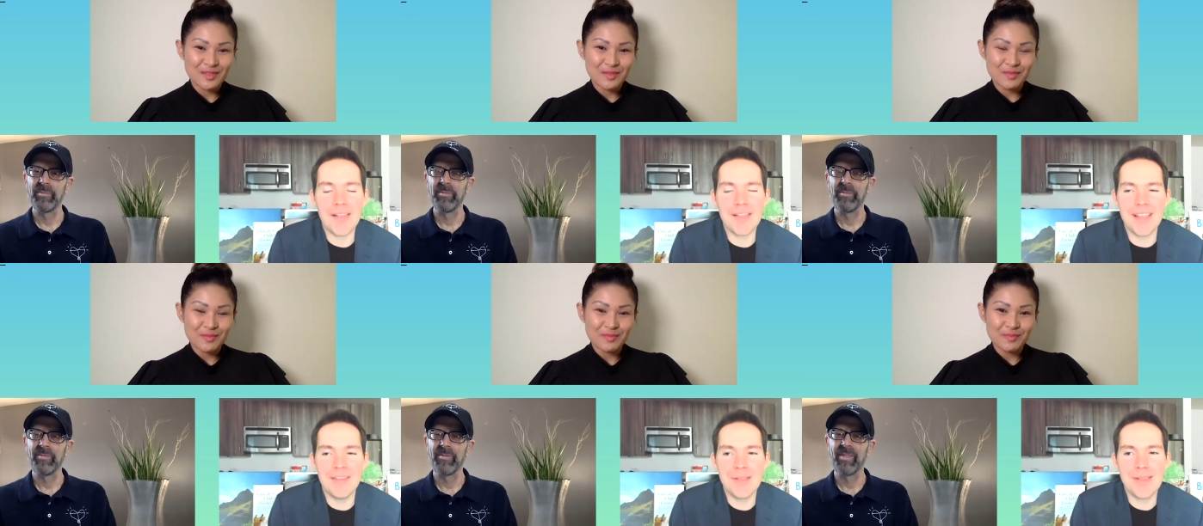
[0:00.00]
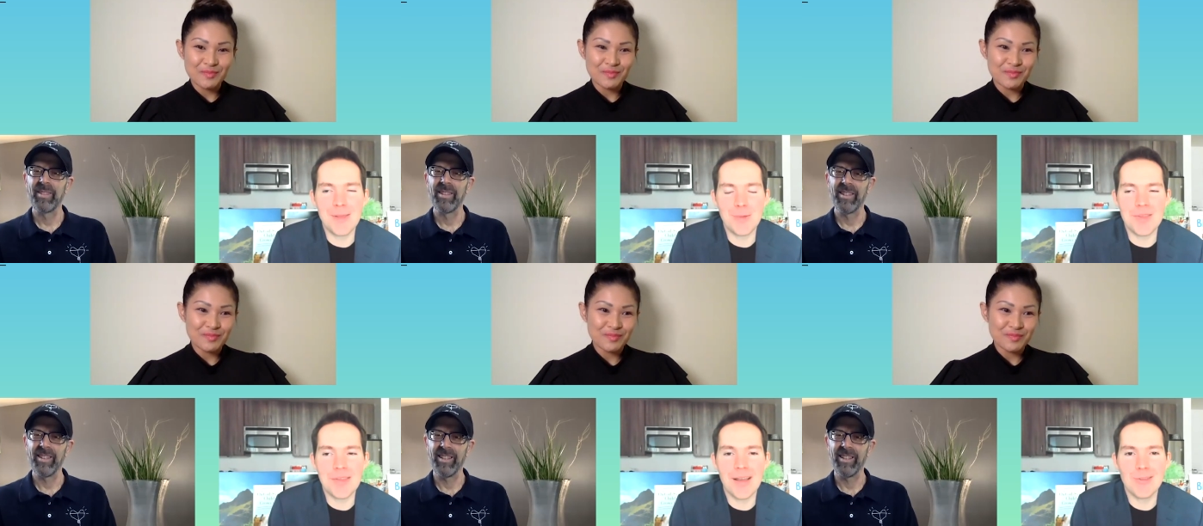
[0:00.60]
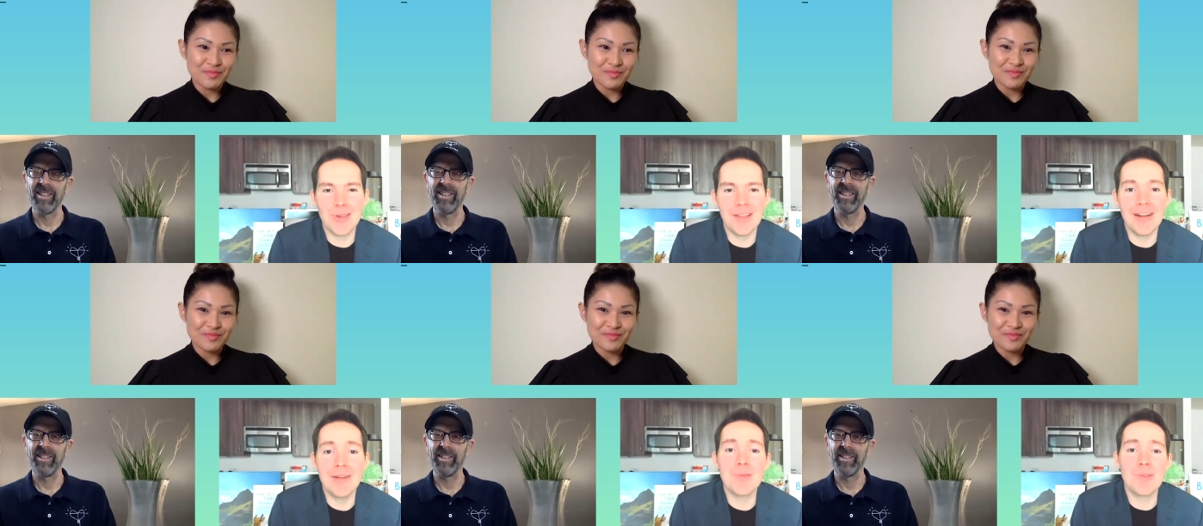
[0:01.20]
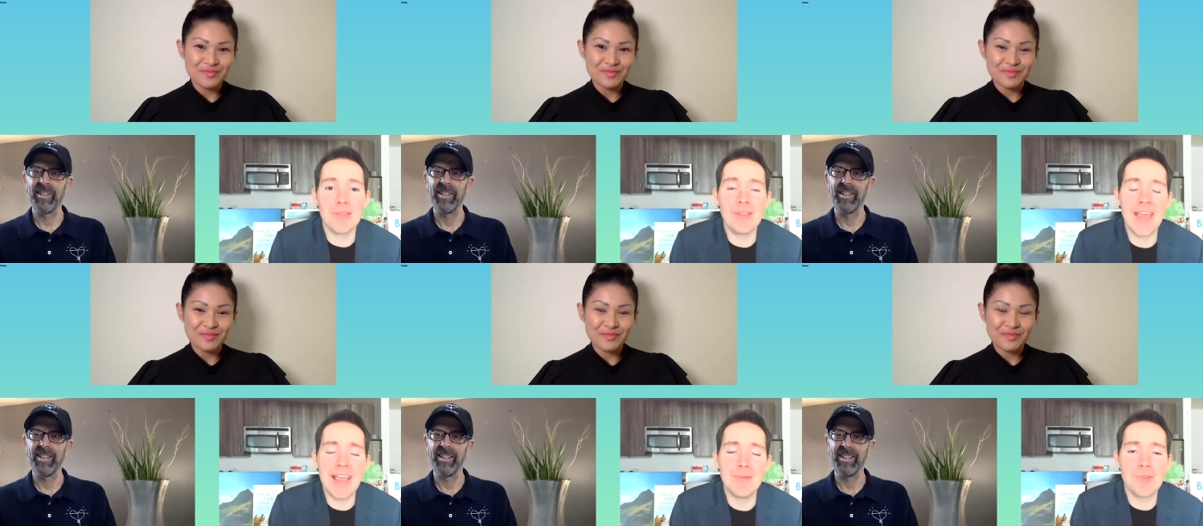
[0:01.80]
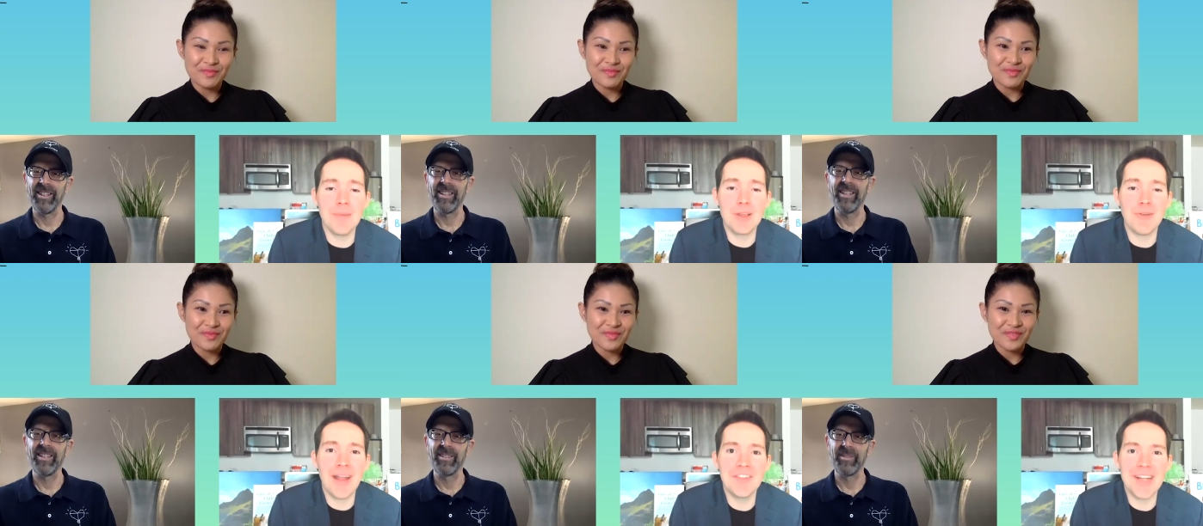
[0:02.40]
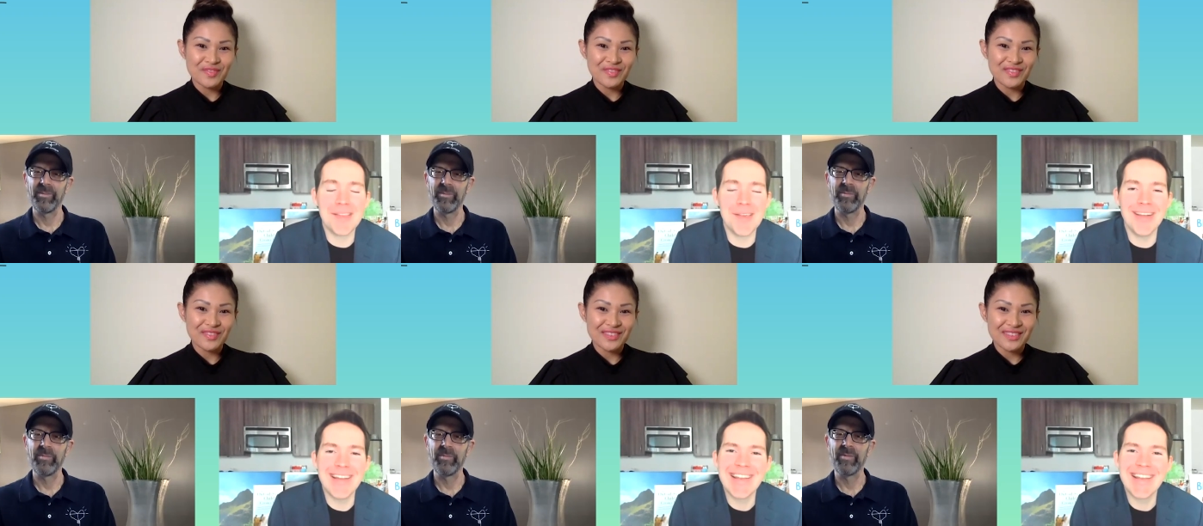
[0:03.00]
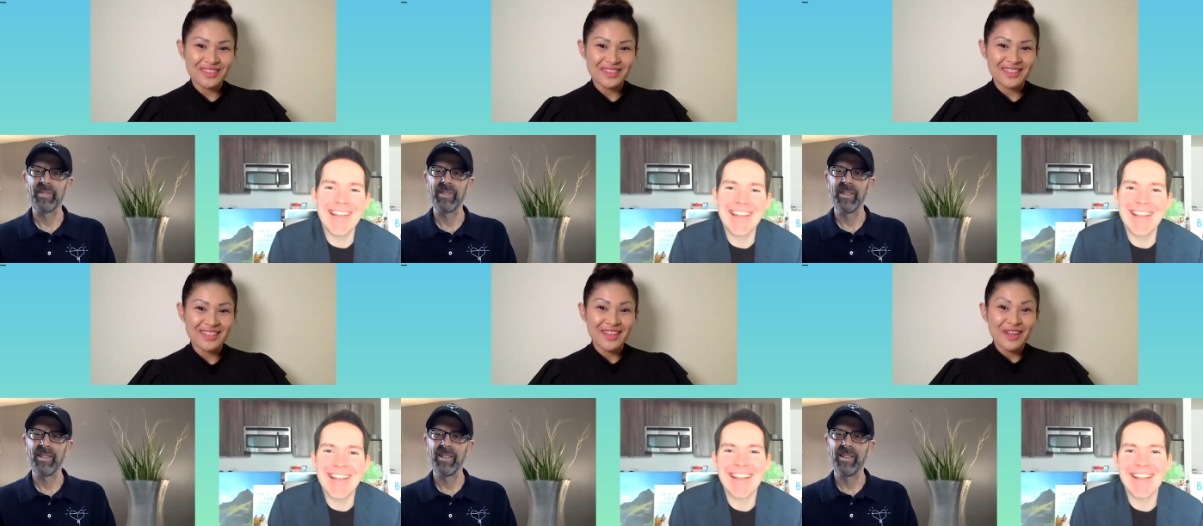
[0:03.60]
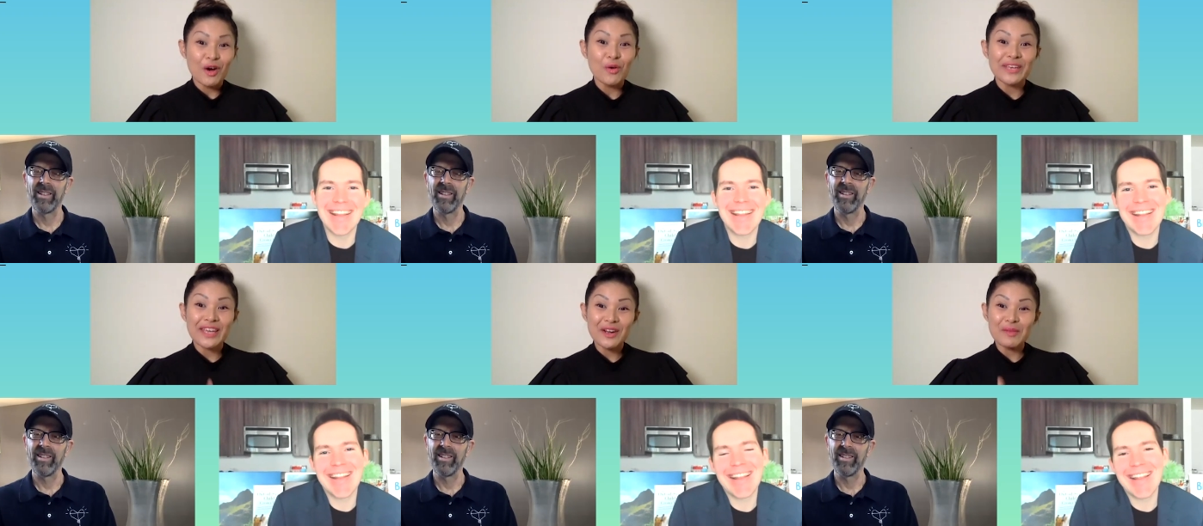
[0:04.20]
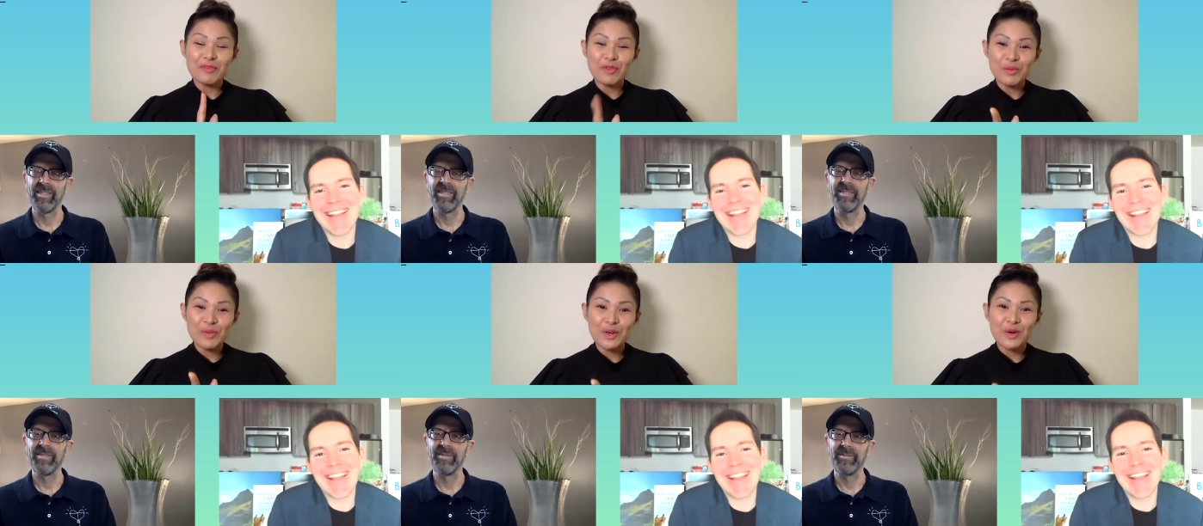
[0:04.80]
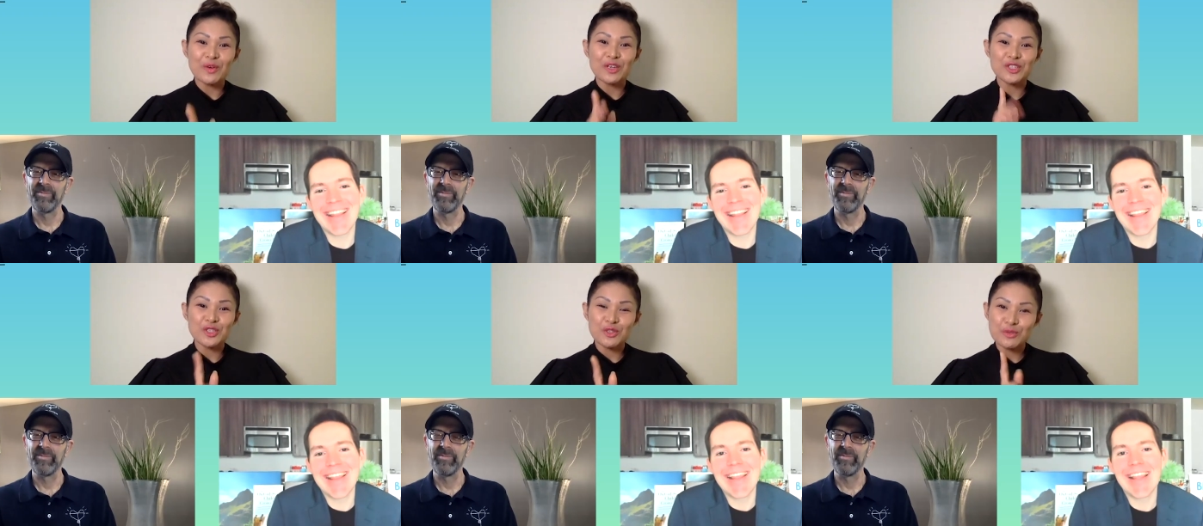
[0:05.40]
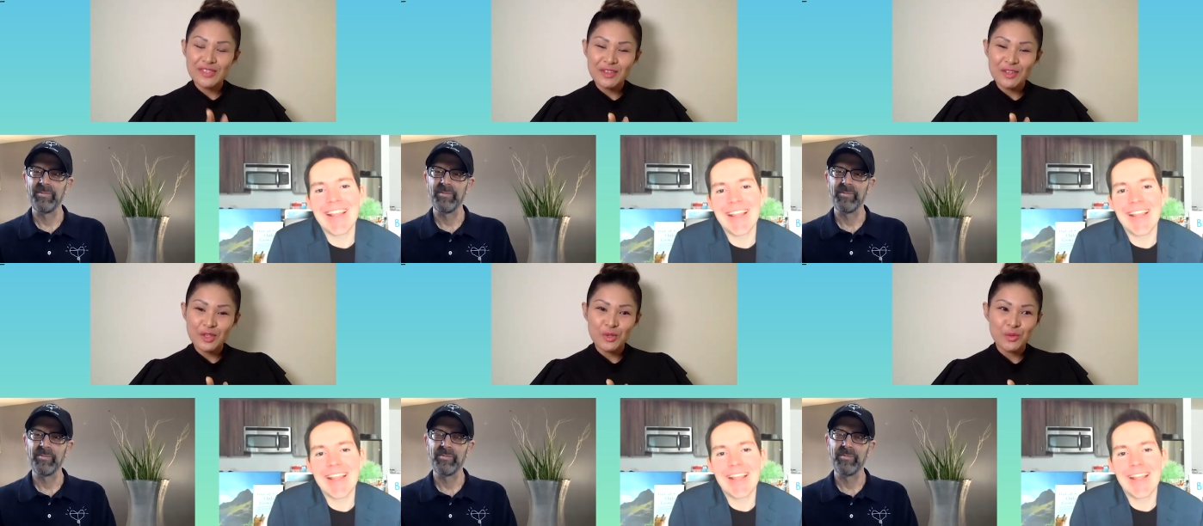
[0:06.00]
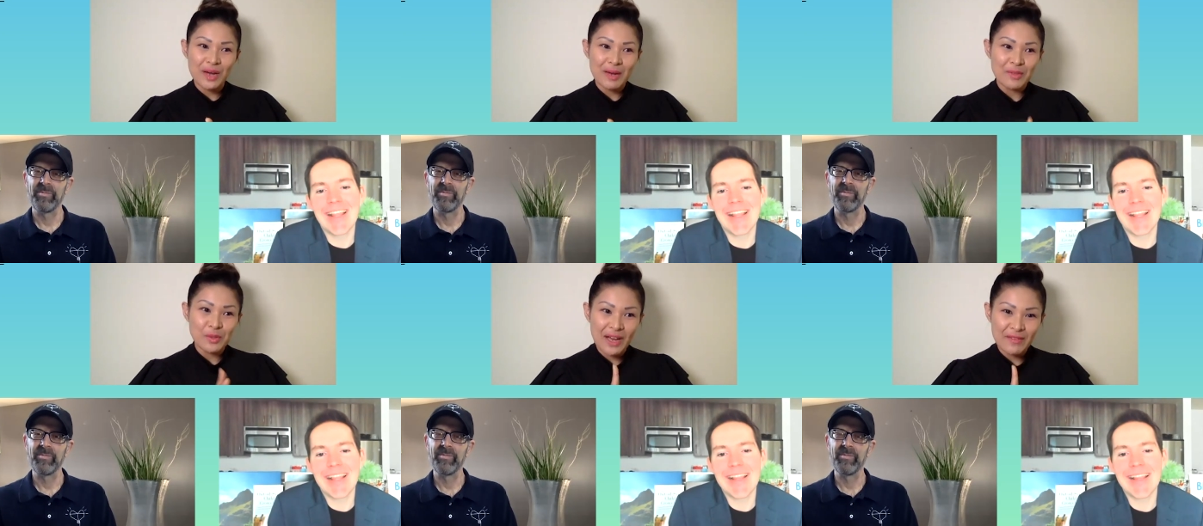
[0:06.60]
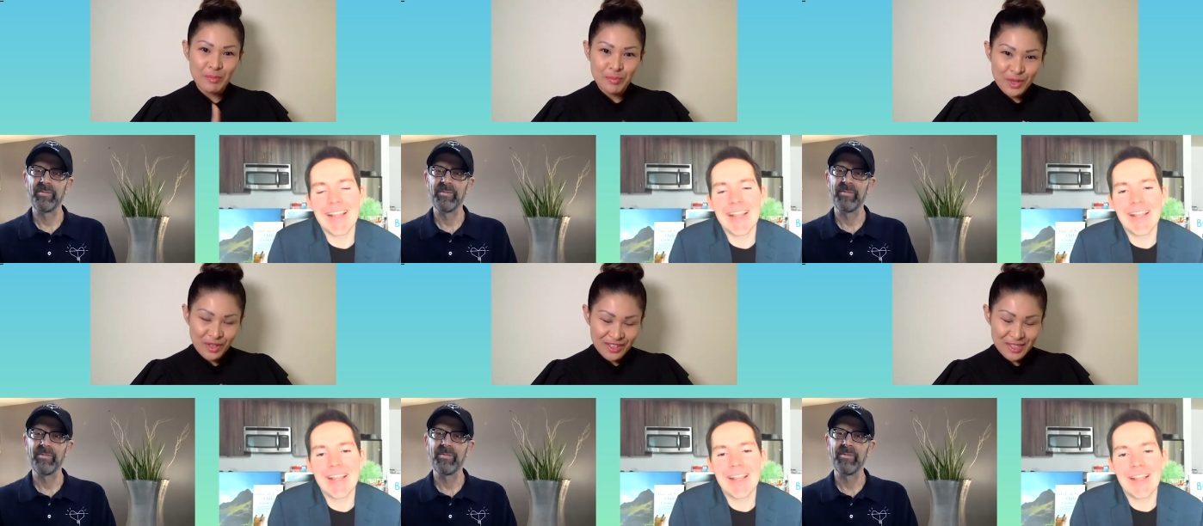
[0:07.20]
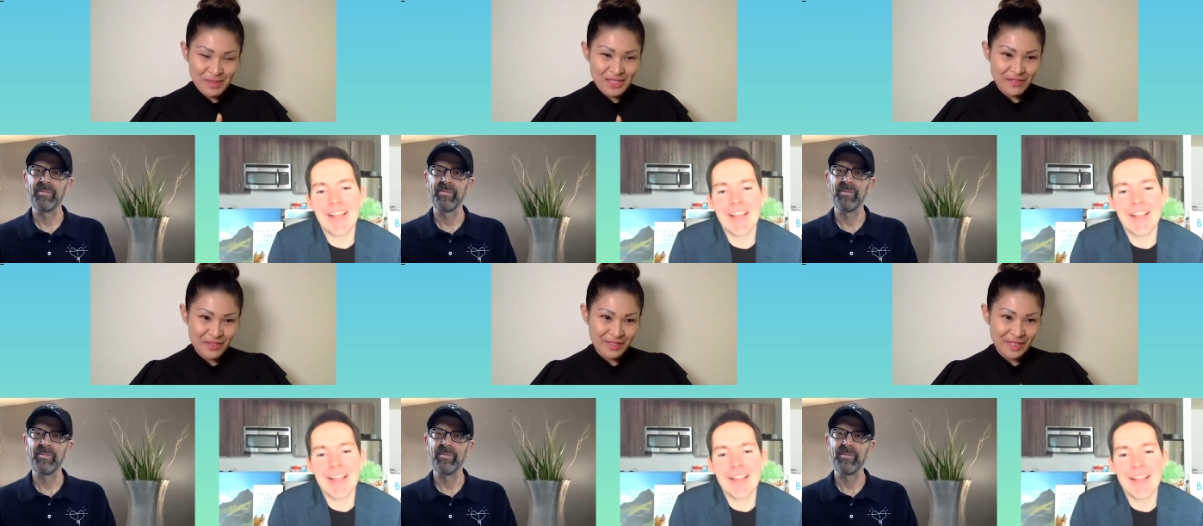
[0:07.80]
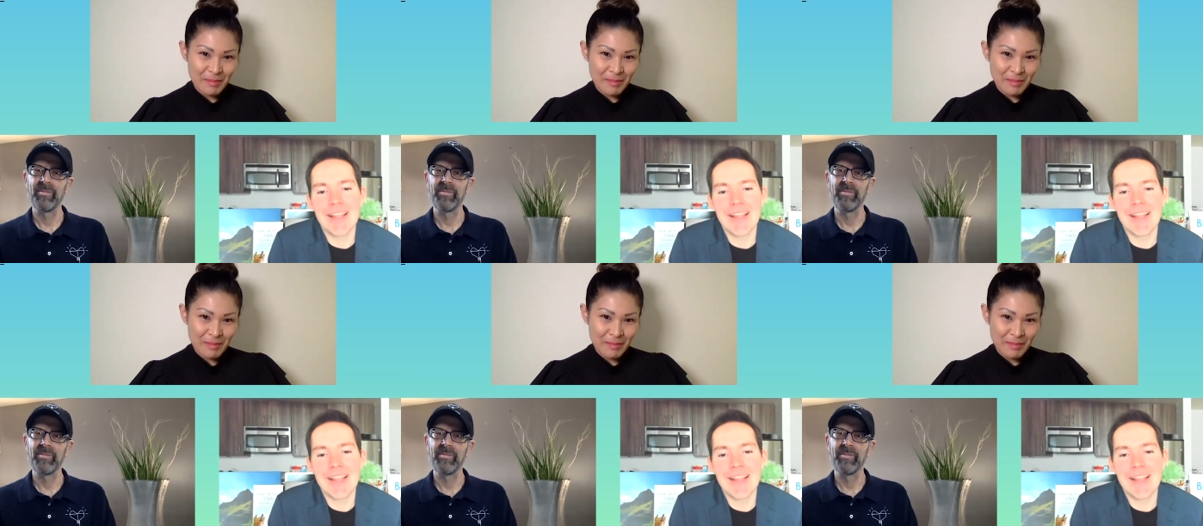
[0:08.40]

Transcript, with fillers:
Speaker 1: Stephen, since we saw each other. And it was thank you so much for having us on.
Speaker 2: Oh, Kerry, before we go, could you you said that you um you have a book specifically